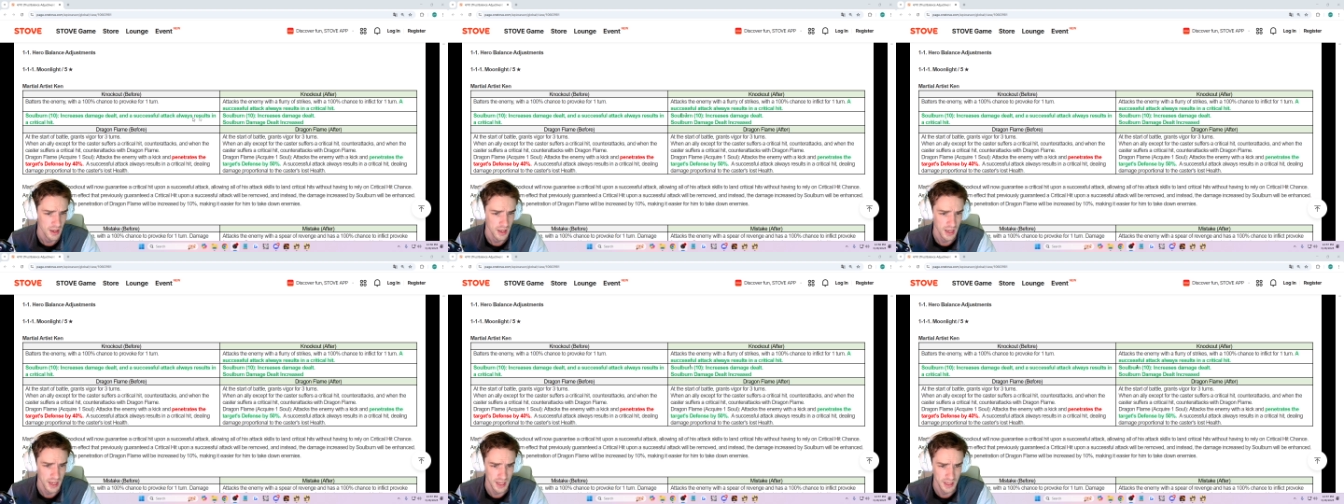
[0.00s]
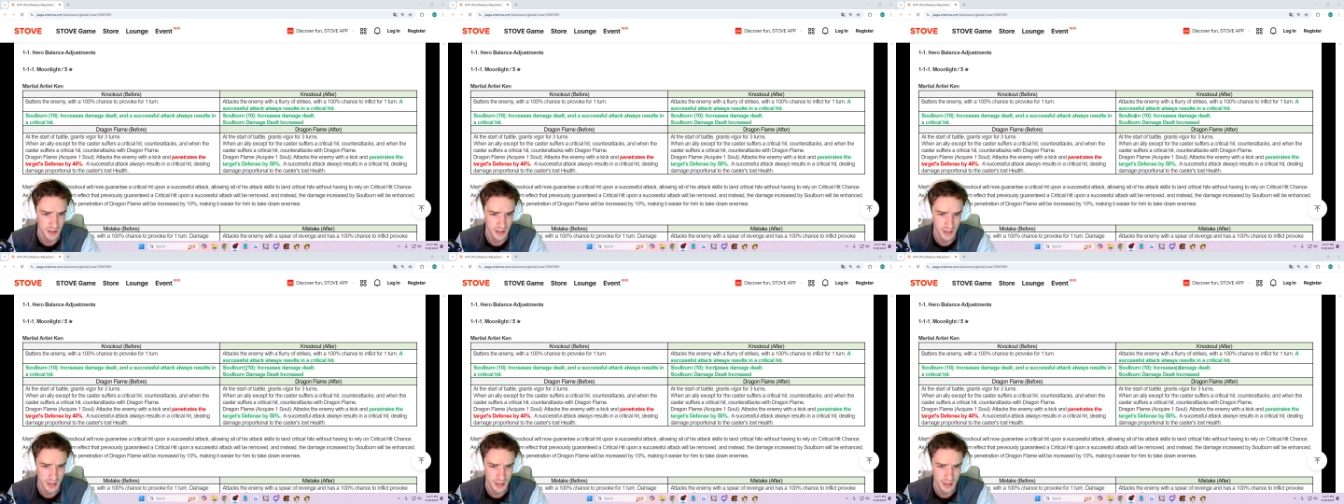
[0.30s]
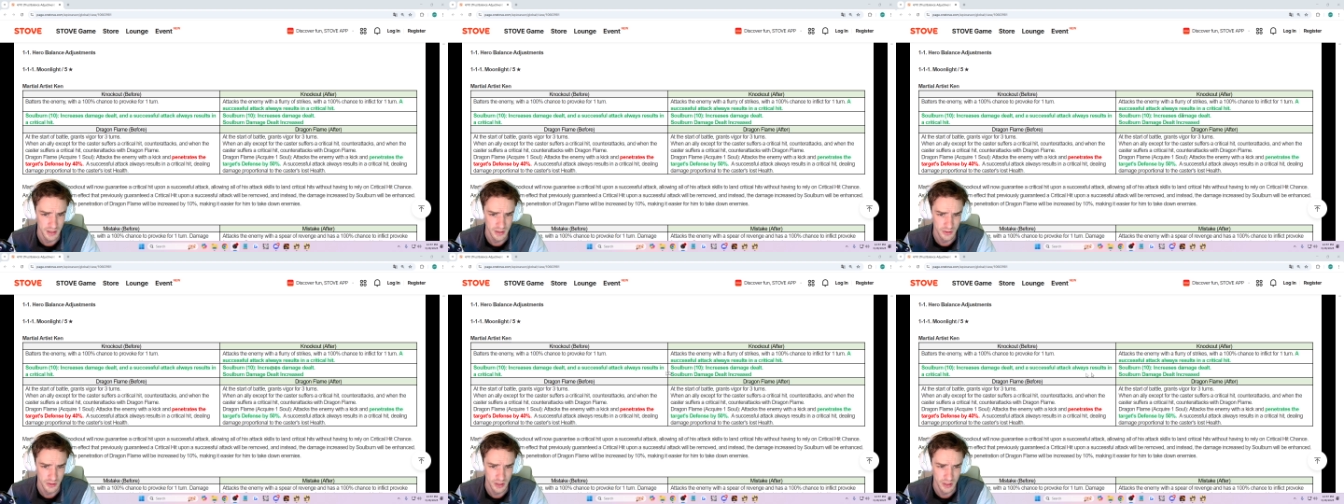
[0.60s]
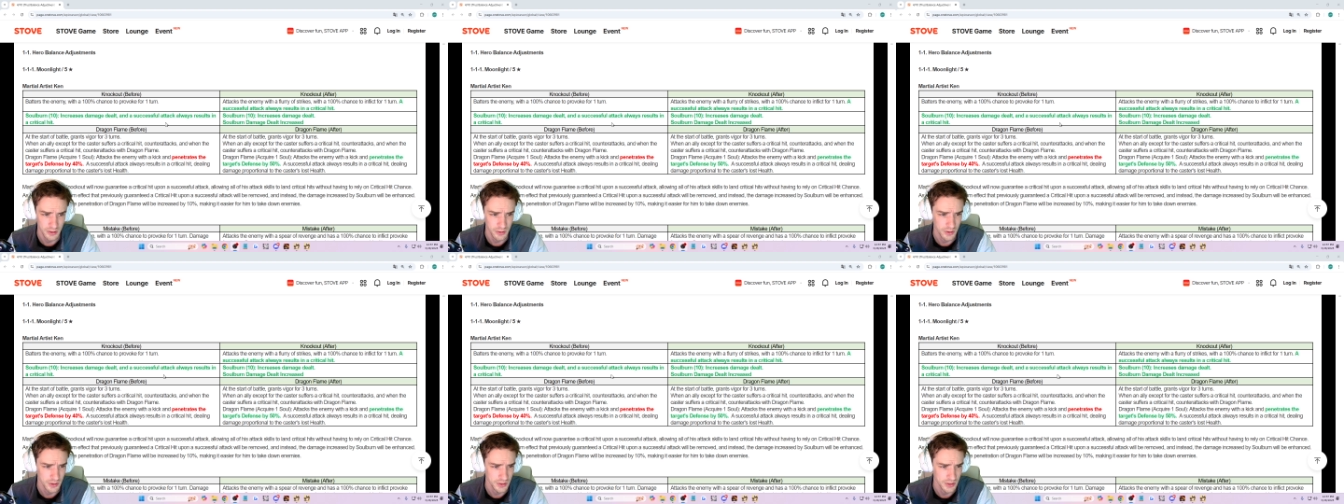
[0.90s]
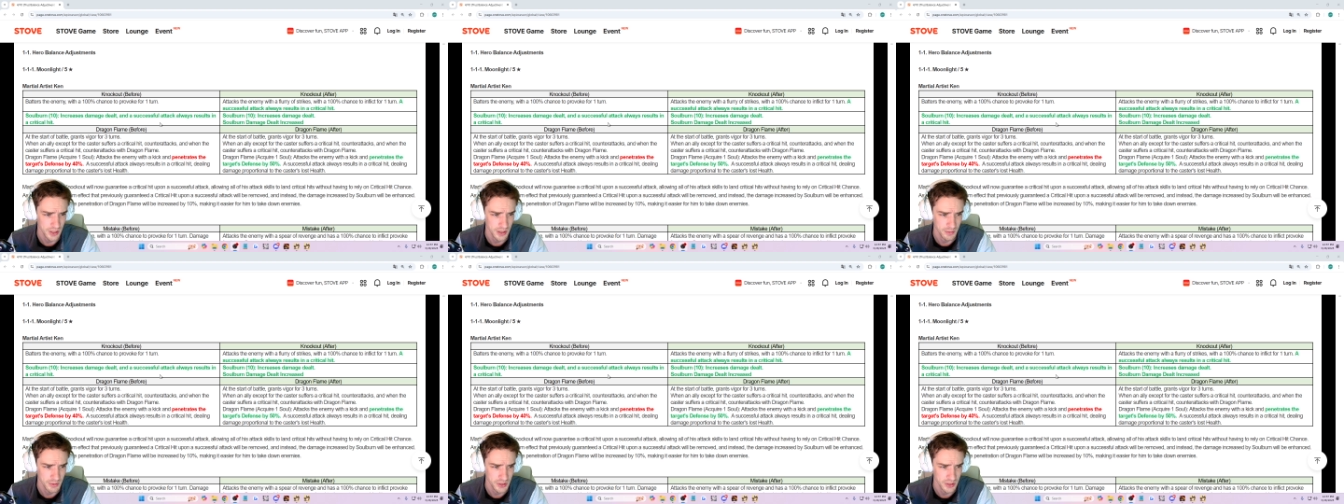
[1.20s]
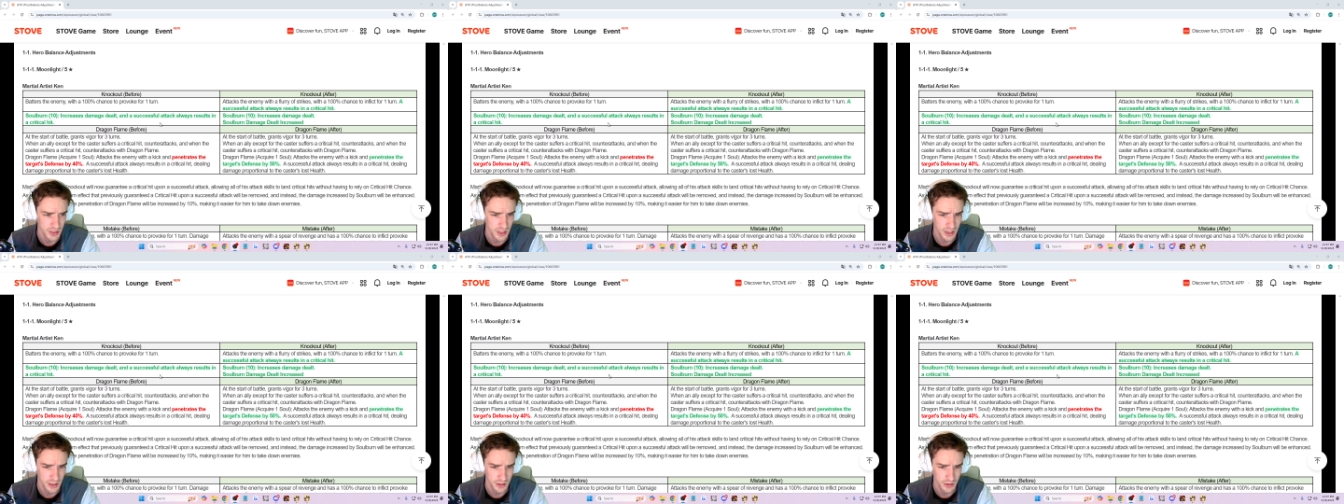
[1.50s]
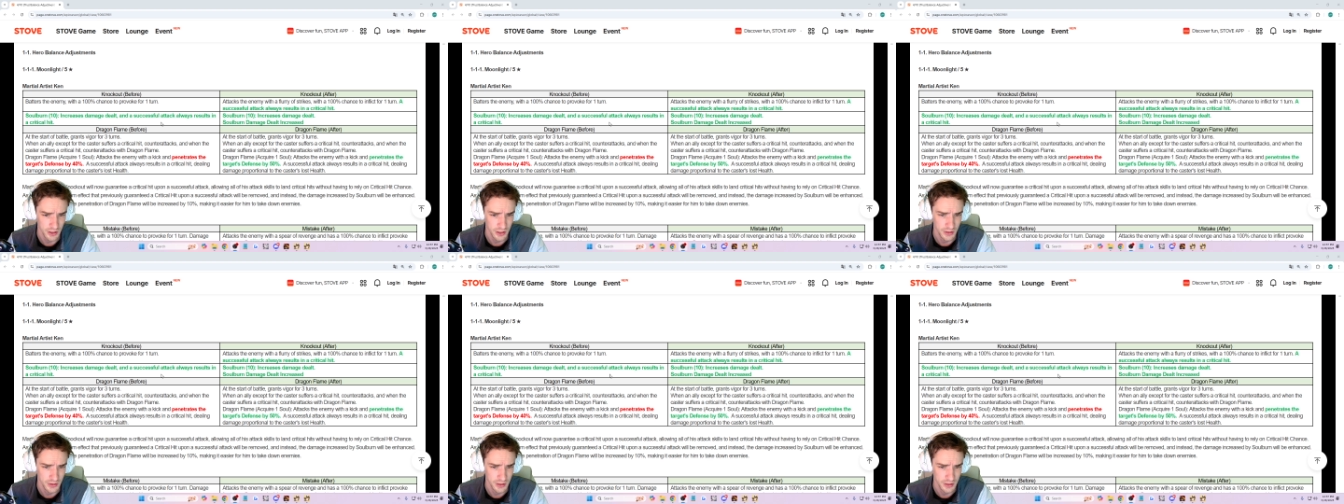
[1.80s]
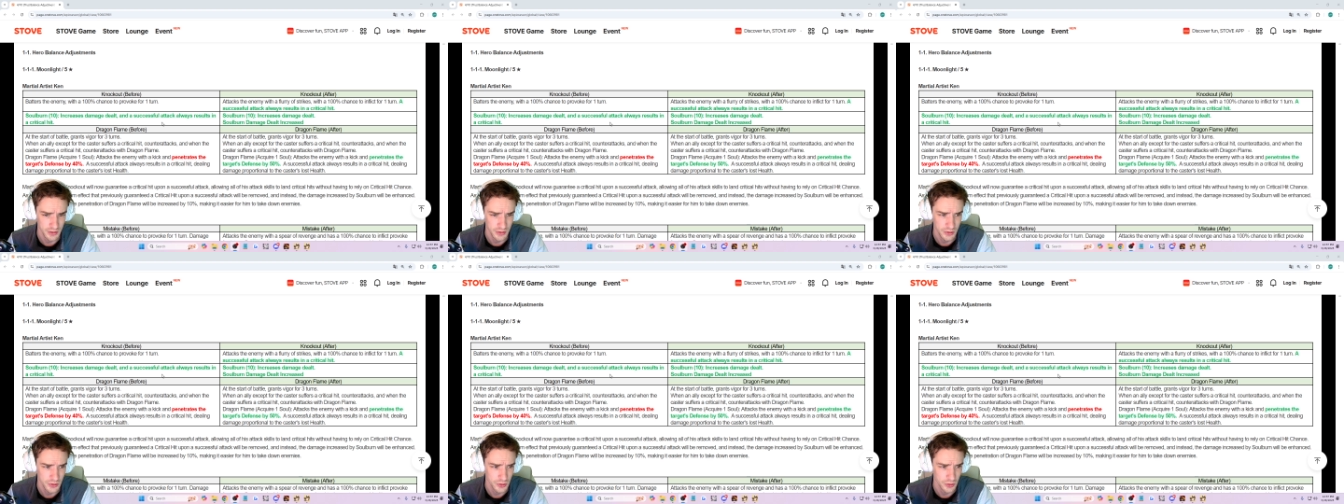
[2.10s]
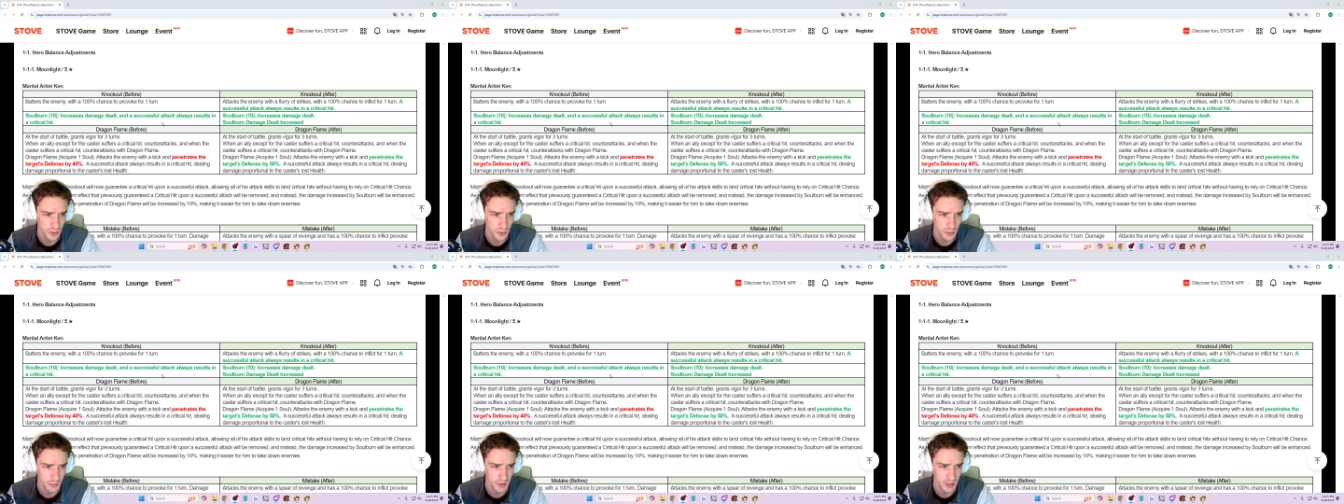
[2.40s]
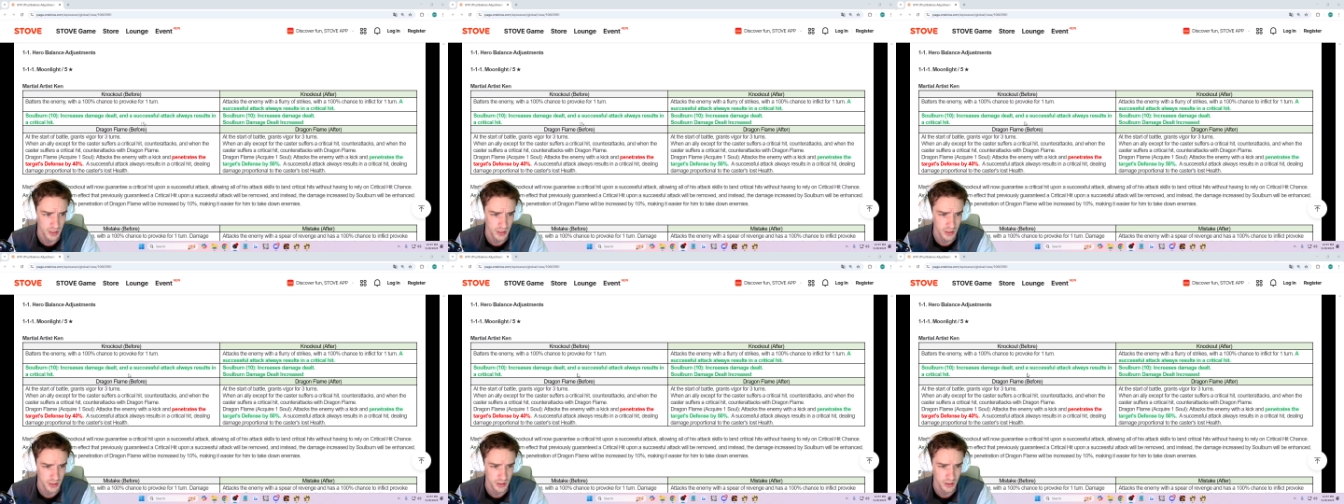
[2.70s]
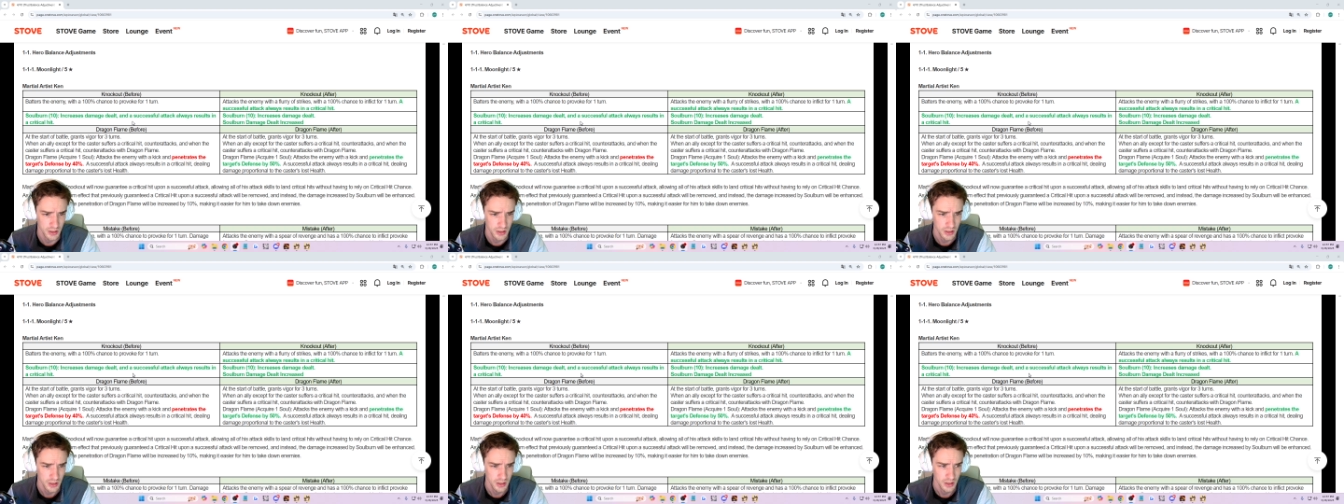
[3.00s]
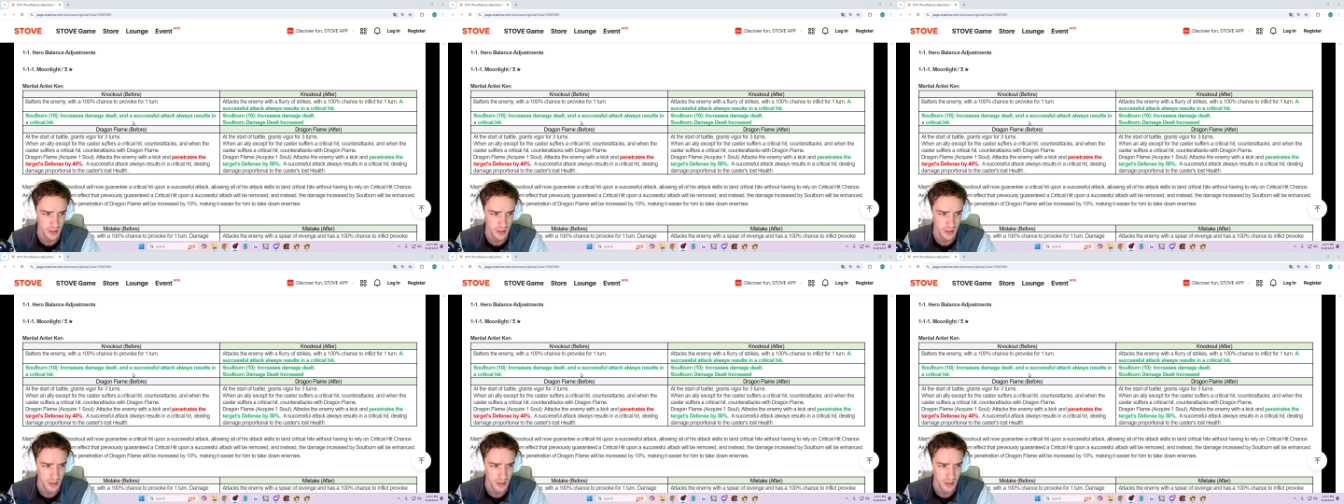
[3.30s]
And then increased damage dealt on the soul burn.